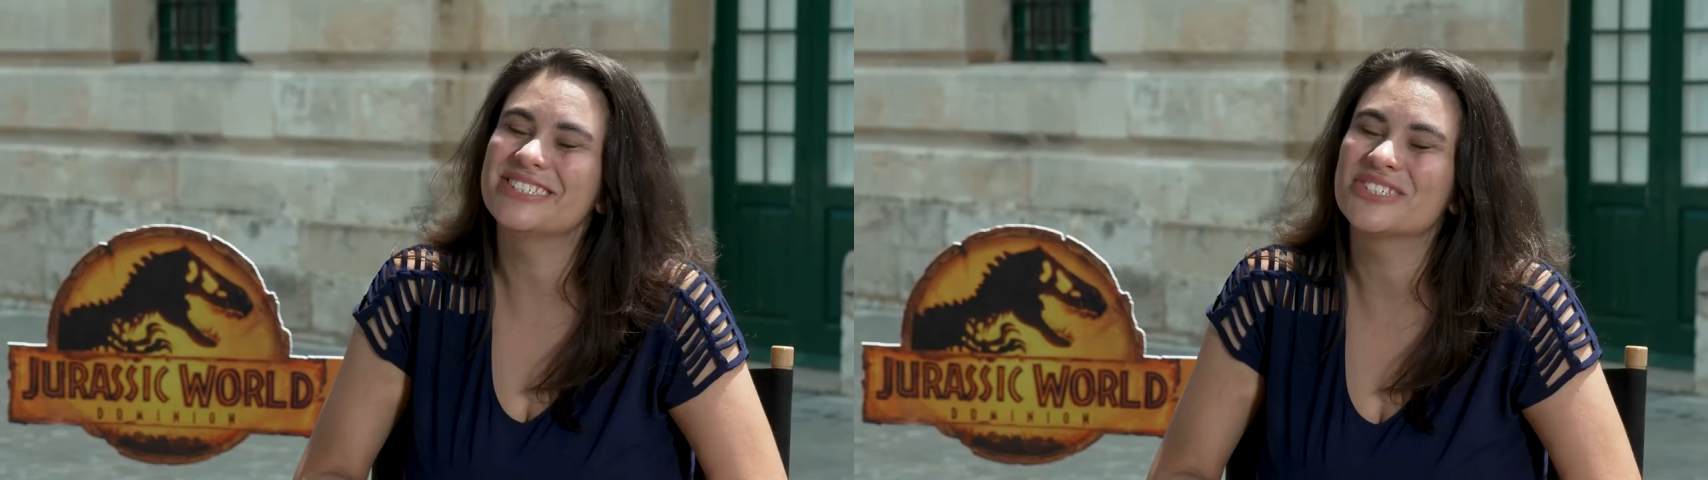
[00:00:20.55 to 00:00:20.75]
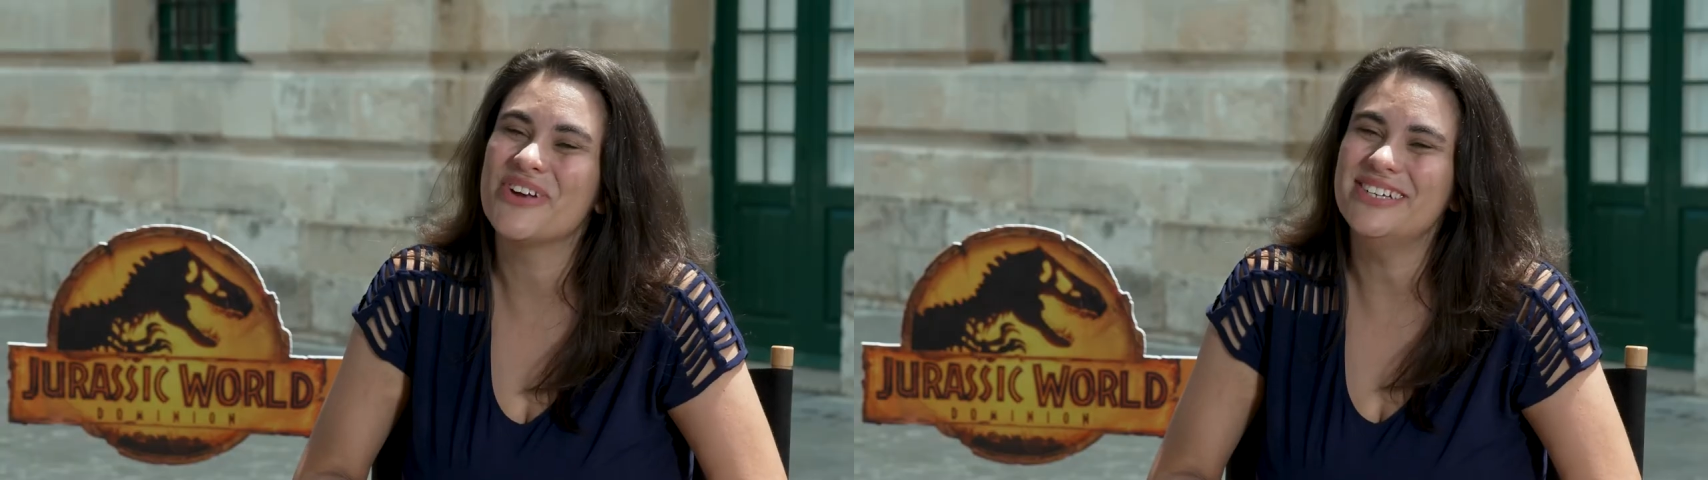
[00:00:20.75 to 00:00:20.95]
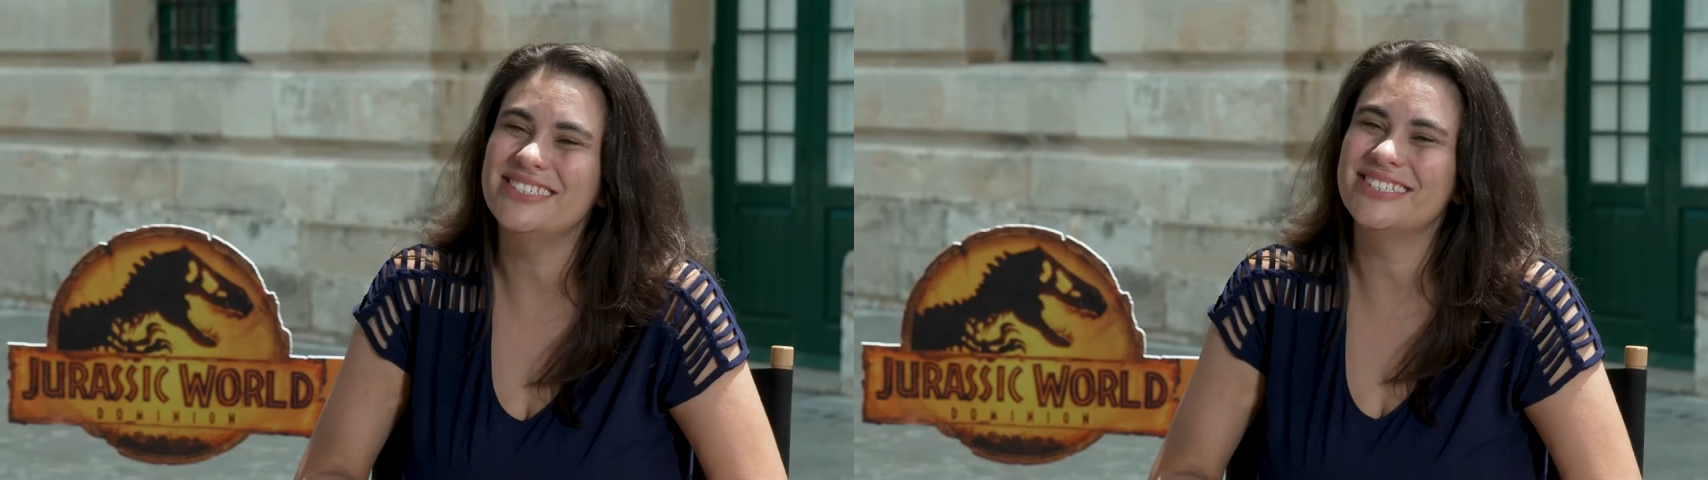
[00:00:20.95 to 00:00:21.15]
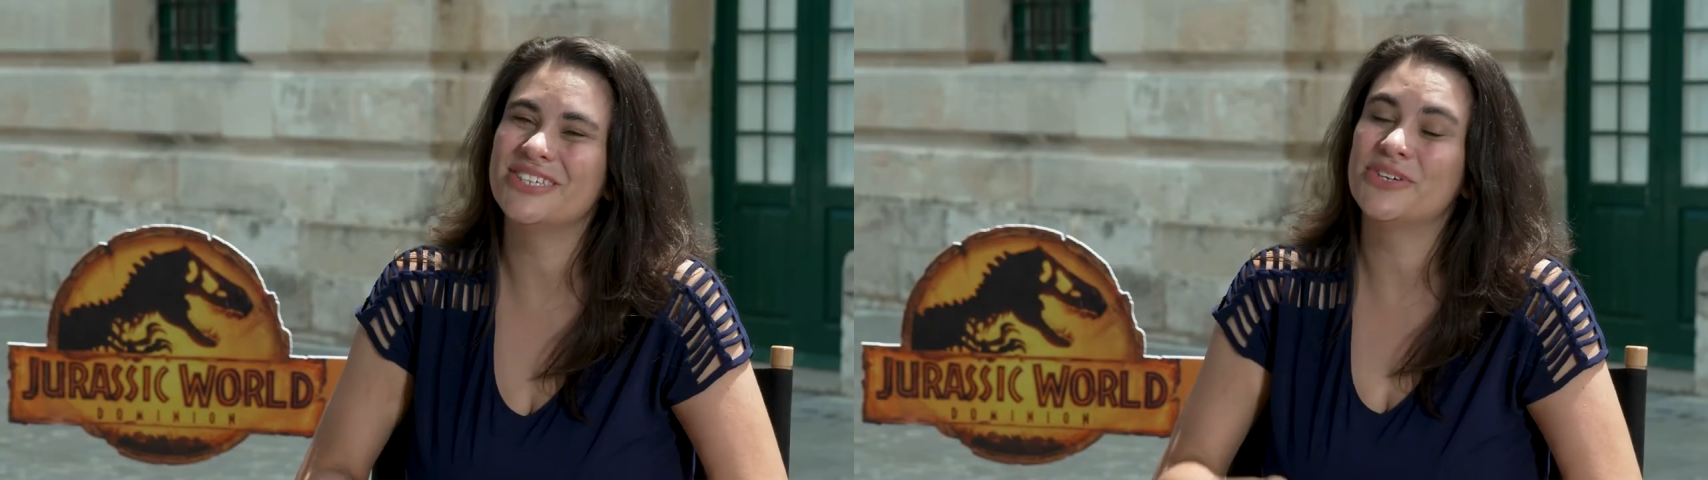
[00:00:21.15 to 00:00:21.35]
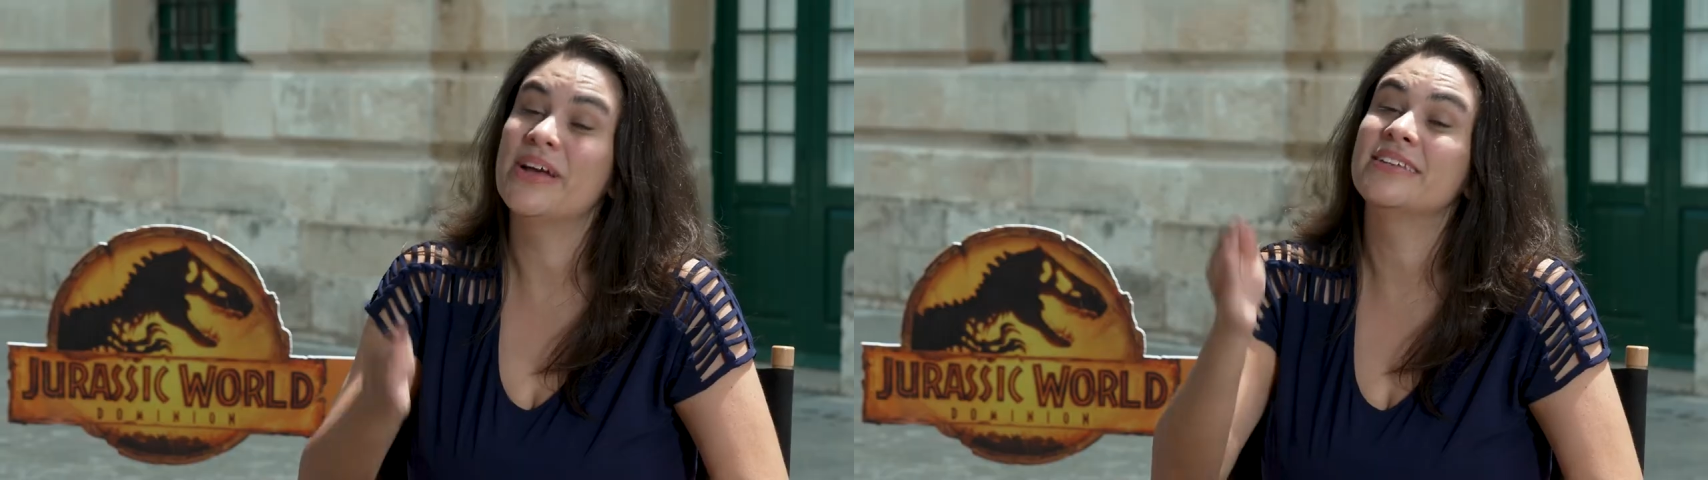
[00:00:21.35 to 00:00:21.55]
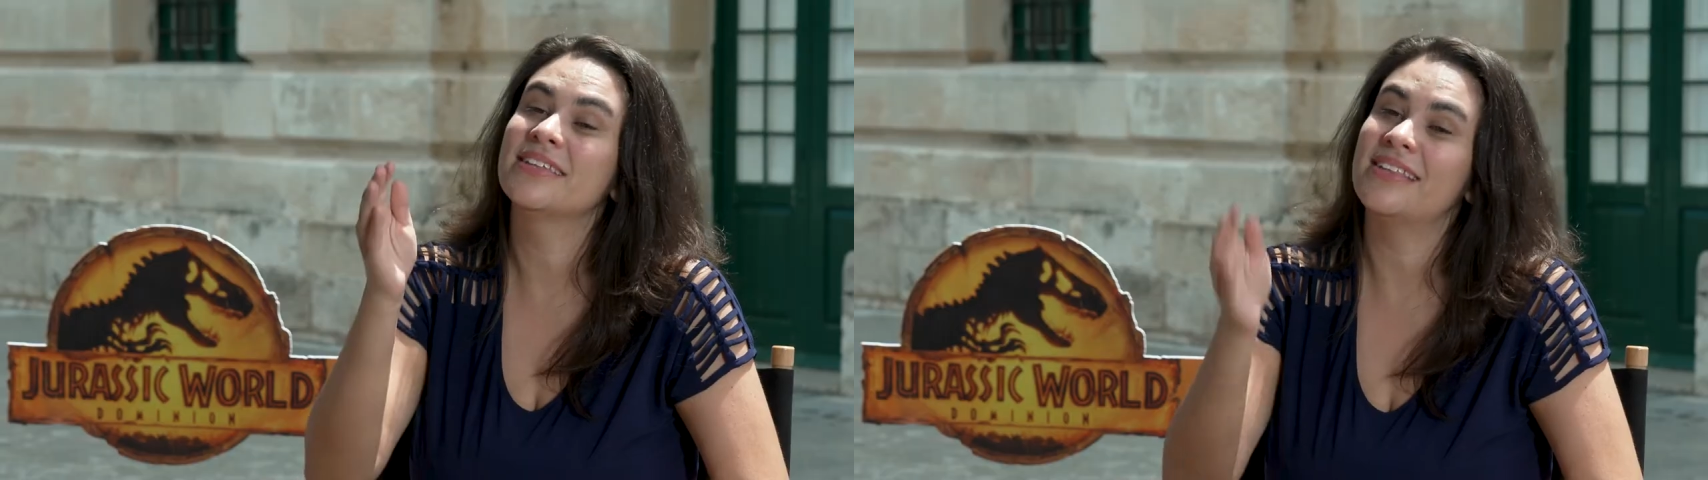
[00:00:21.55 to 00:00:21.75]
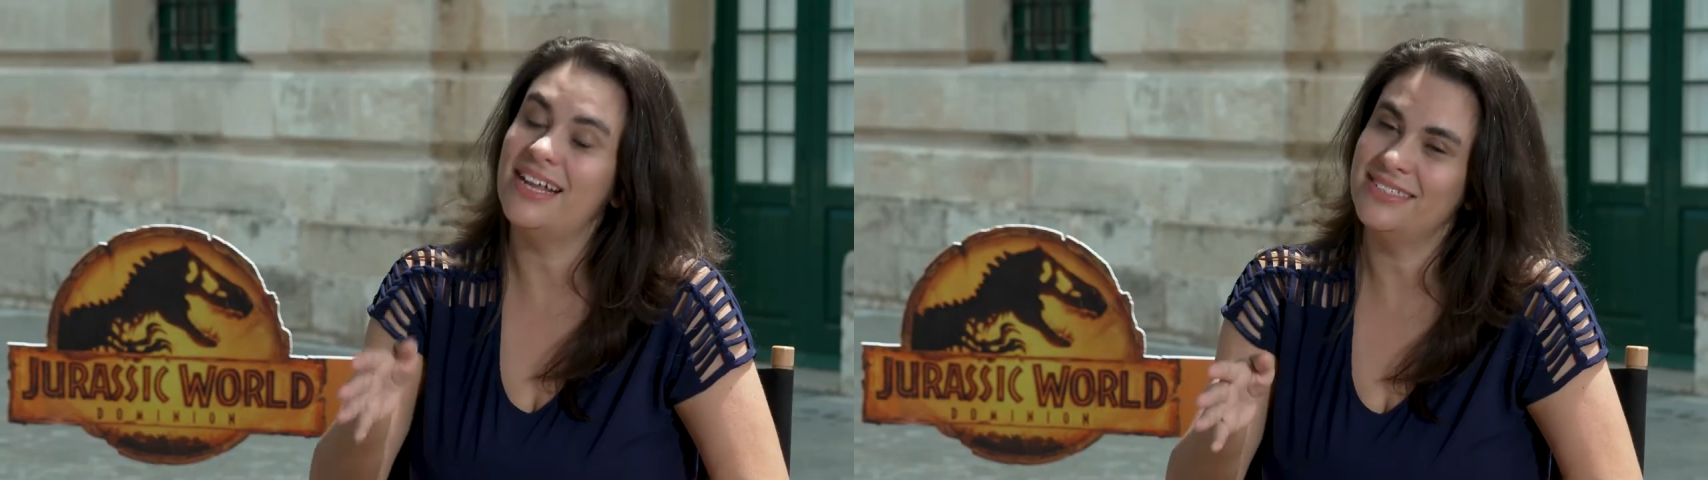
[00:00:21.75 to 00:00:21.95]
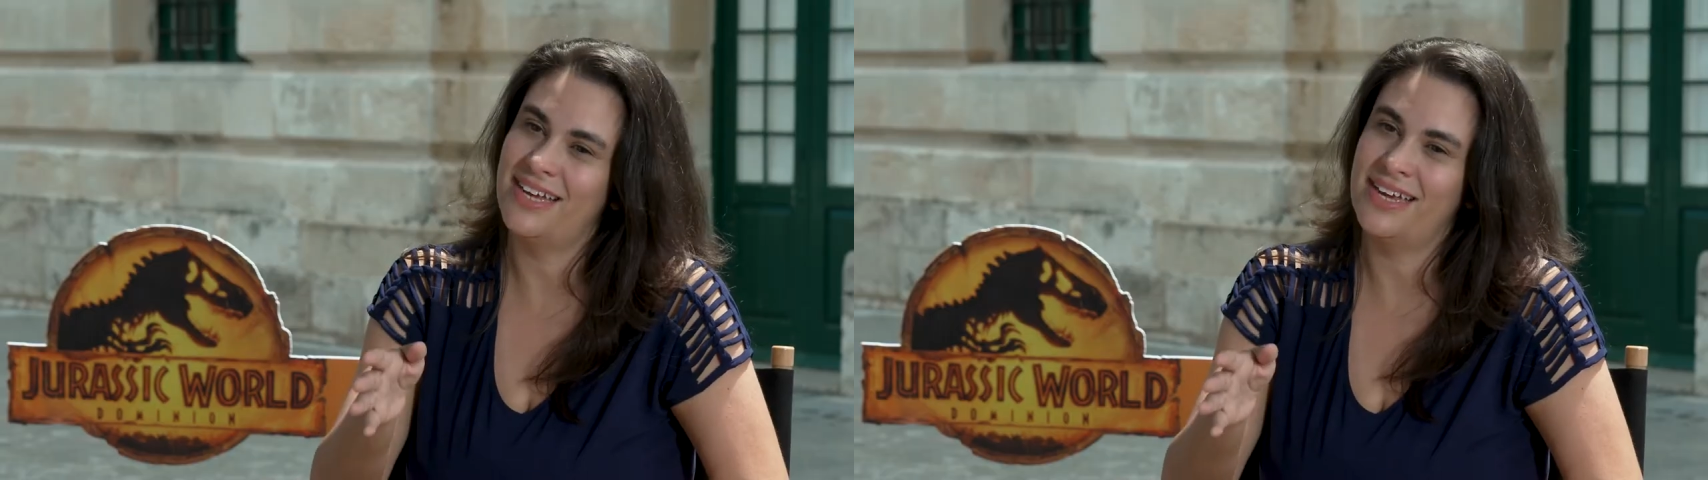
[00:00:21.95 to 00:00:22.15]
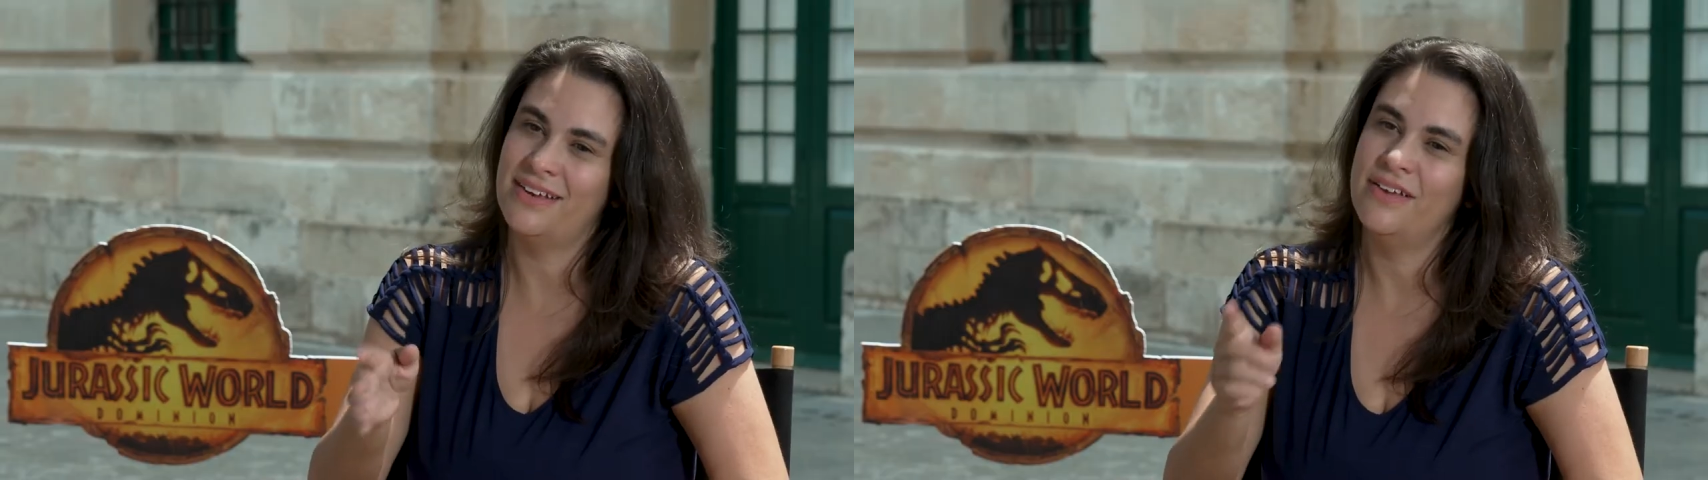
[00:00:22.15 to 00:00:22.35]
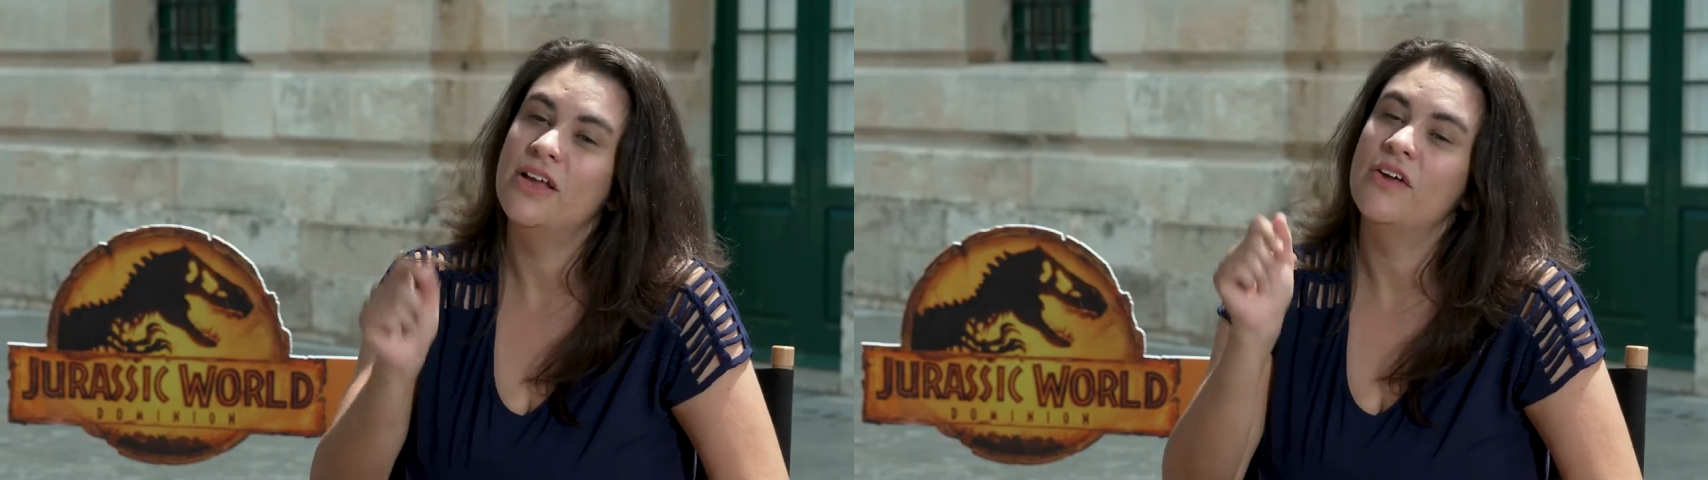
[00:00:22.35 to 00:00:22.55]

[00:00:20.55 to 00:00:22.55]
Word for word: it's great to see you. And last night,